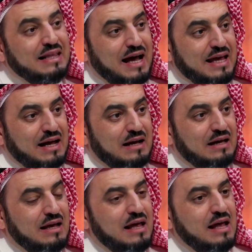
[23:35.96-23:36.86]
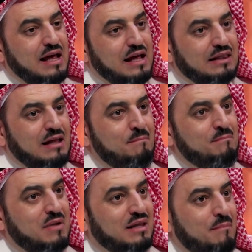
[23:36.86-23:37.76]
It did not direct
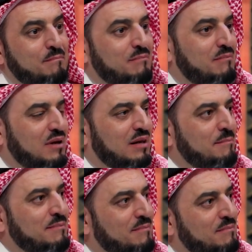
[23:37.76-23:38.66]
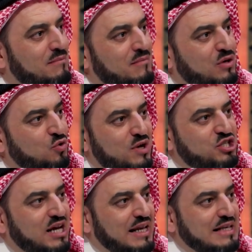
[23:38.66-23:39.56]
individuals to live in
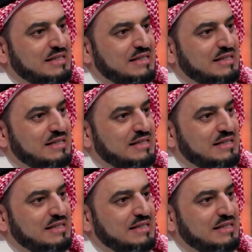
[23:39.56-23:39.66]
seclusion